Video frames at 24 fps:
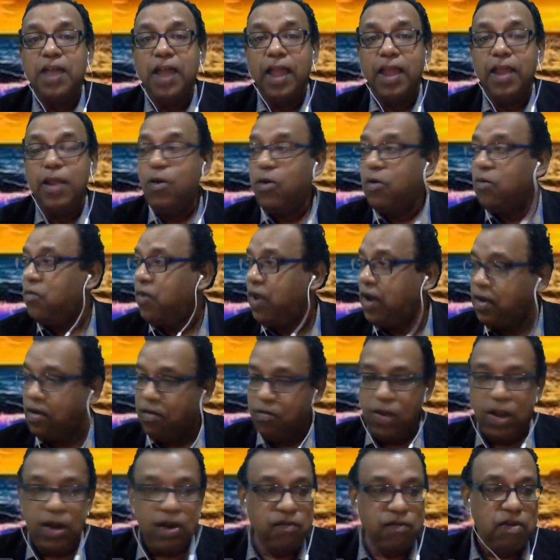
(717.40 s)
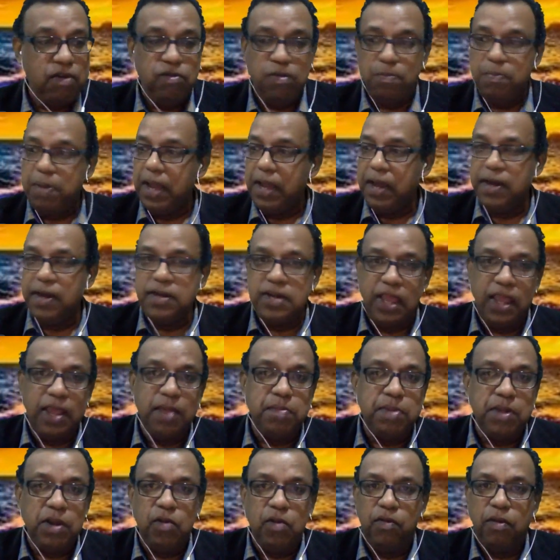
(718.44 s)
uh, you know when whenever we buy a
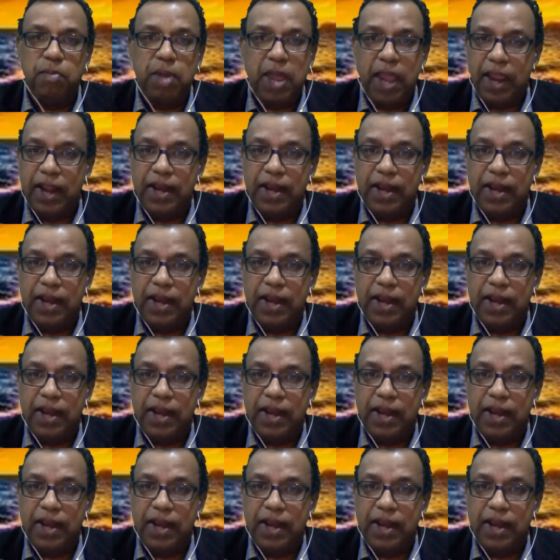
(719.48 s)
table we buy